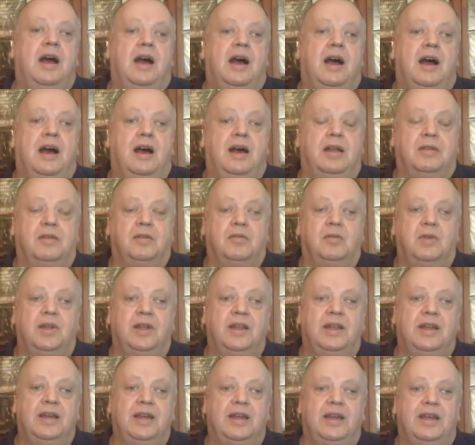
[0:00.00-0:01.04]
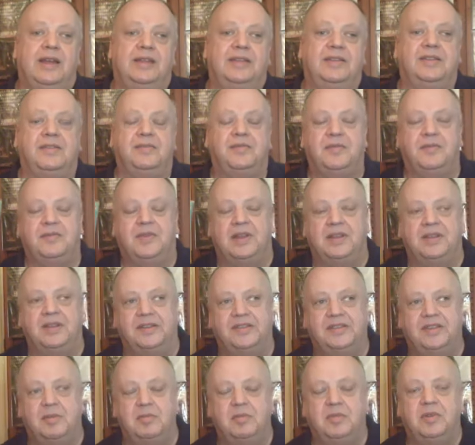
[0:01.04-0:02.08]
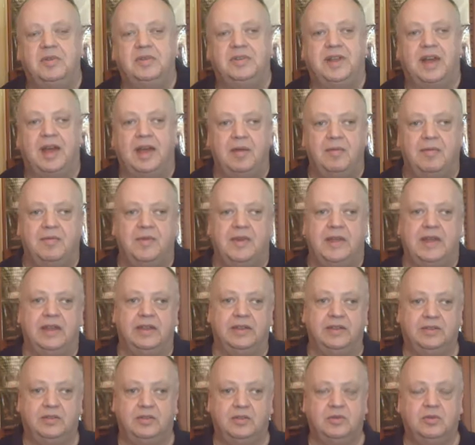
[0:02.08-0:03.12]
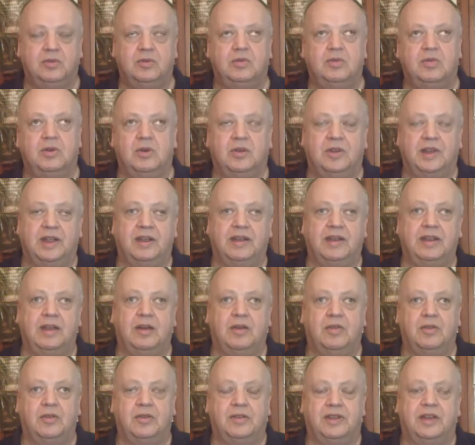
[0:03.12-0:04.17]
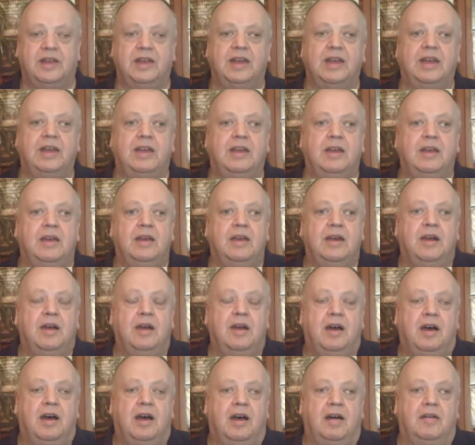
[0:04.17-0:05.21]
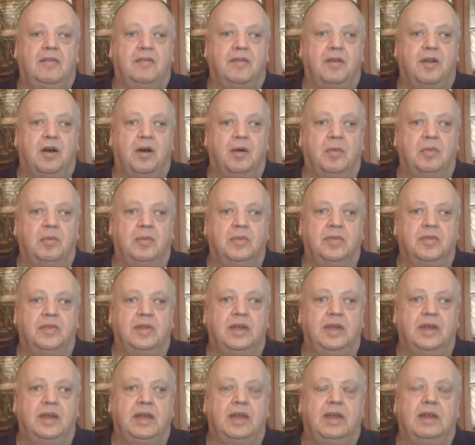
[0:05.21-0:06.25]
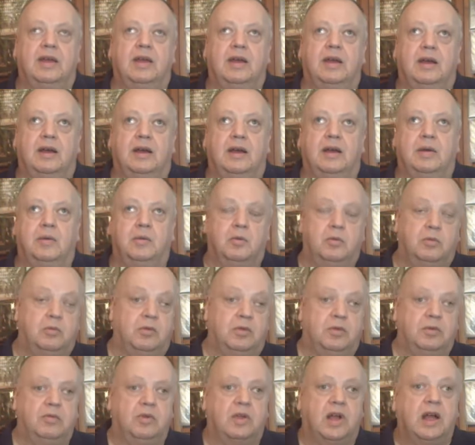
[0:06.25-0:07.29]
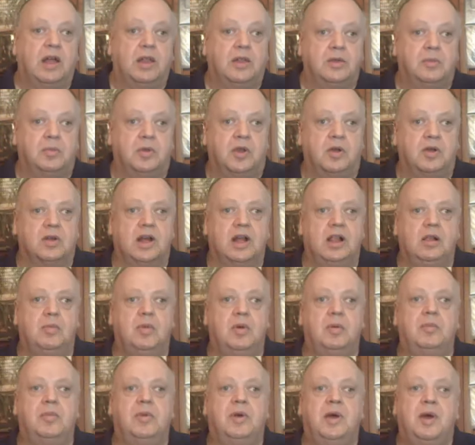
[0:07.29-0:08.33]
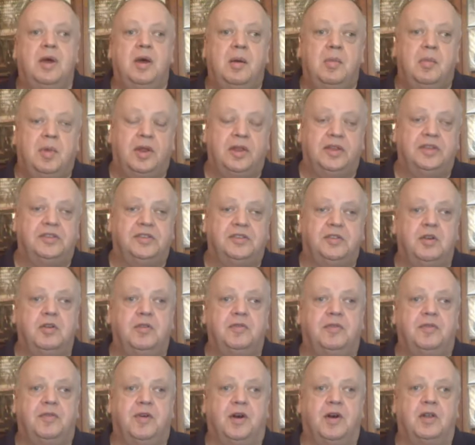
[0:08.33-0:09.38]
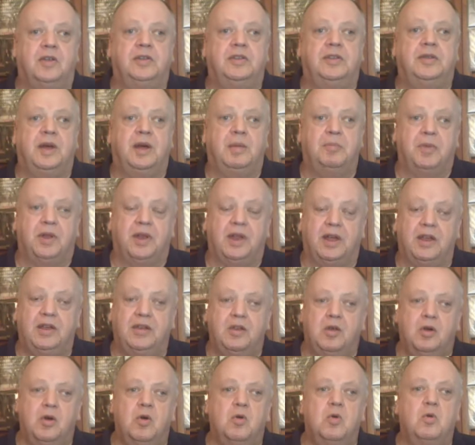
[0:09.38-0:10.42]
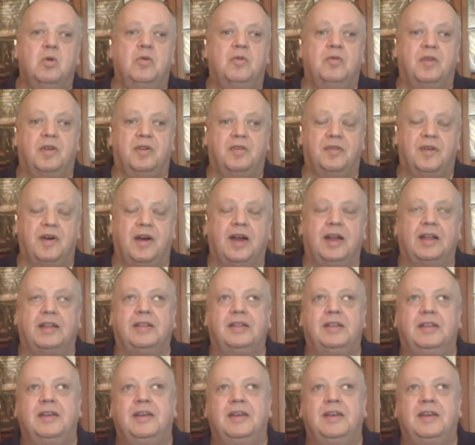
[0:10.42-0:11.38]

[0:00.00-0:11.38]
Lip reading: And really, it's in a similar type vein to On Any Other Day from the Regatta de Blanc album. But it's good fun, but I know for a fact